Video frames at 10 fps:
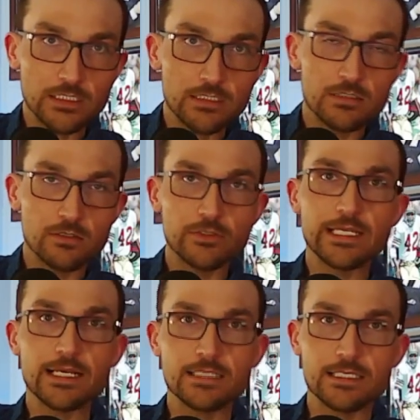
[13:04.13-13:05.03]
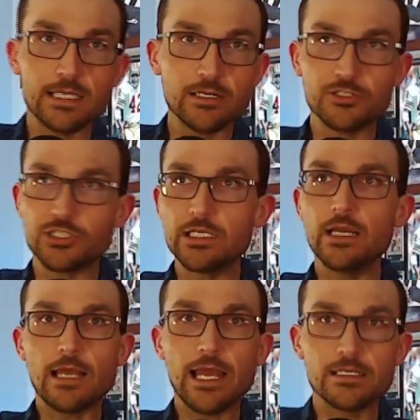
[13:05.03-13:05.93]
do you store the excess energy?
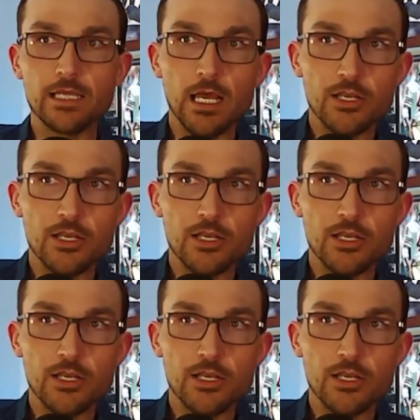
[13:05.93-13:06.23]
And